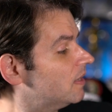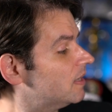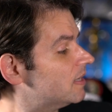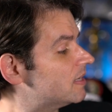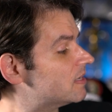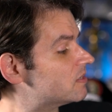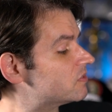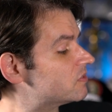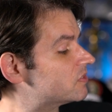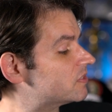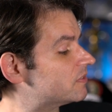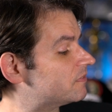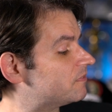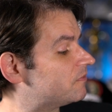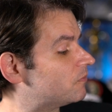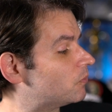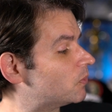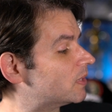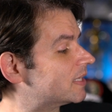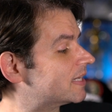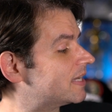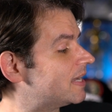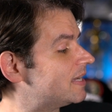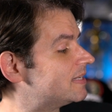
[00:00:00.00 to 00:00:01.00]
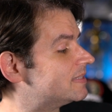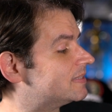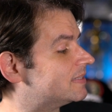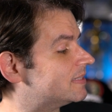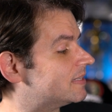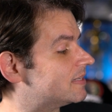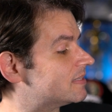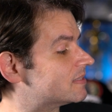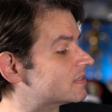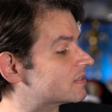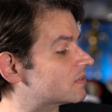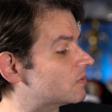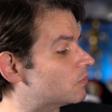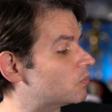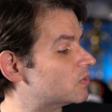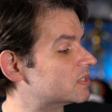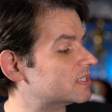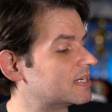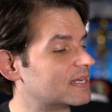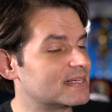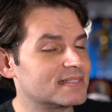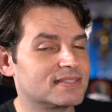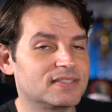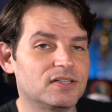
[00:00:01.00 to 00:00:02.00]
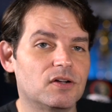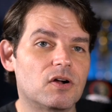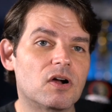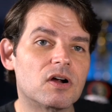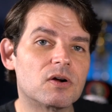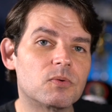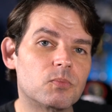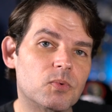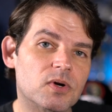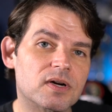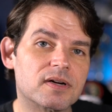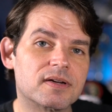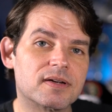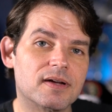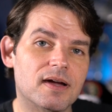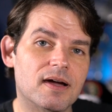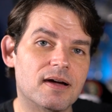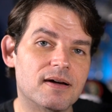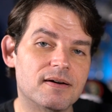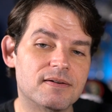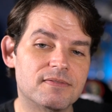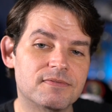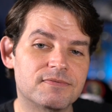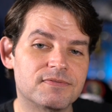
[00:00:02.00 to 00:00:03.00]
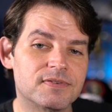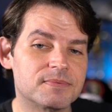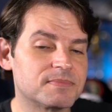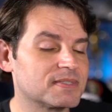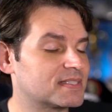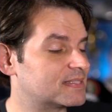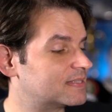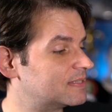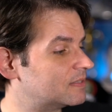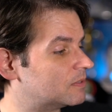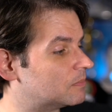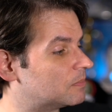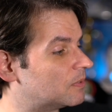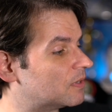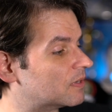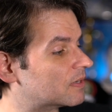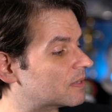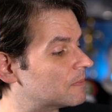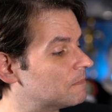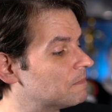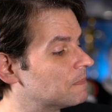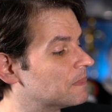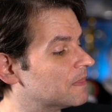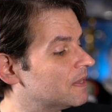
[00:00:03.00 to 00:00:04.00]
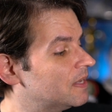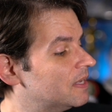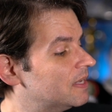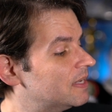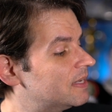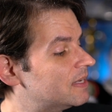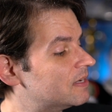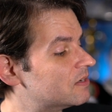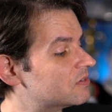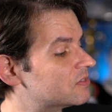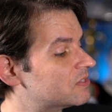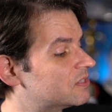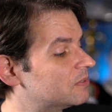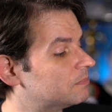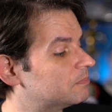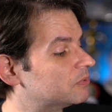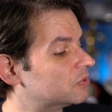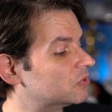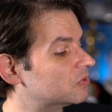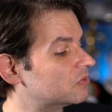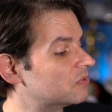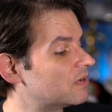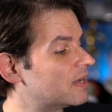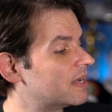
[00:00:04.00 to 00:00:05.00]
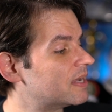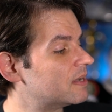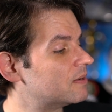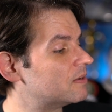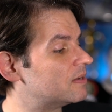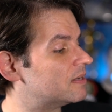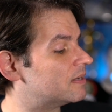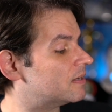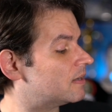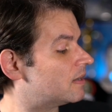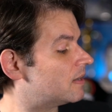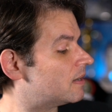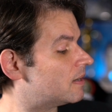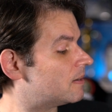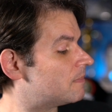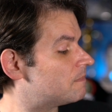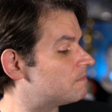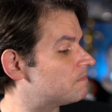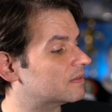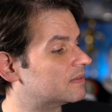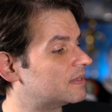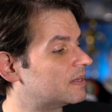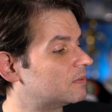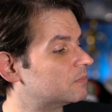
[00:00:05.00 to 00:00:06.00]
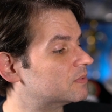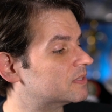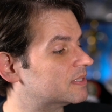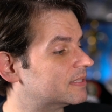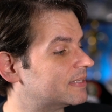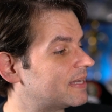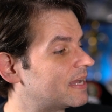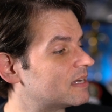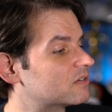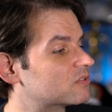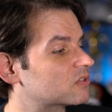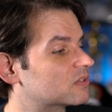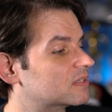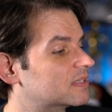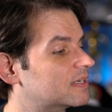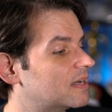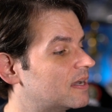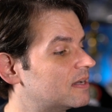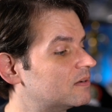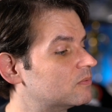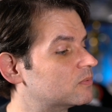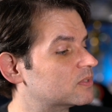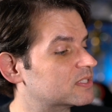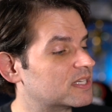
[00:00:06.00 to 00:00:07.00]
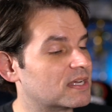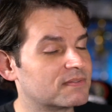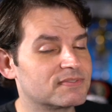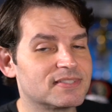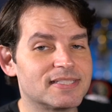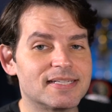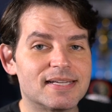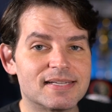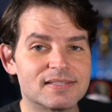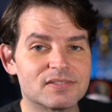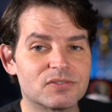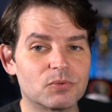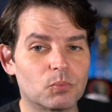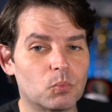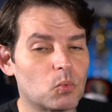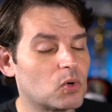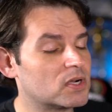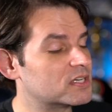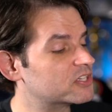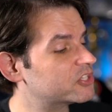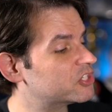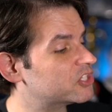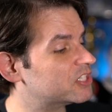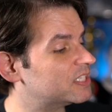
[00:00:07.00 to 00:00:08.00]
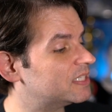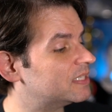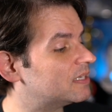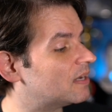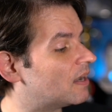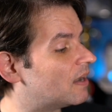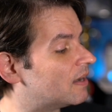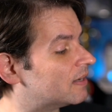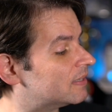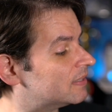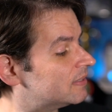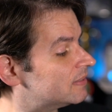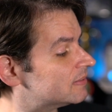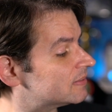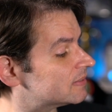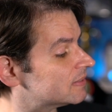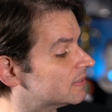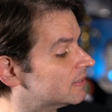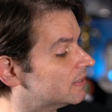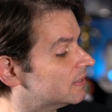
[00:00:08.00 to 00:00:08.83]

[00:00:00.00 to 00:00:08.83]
here's the 4K disc, which has the artwork from the steelbook. Here's the Blu-ray, then with the theatrical cut, which obviously has the one sheet on it.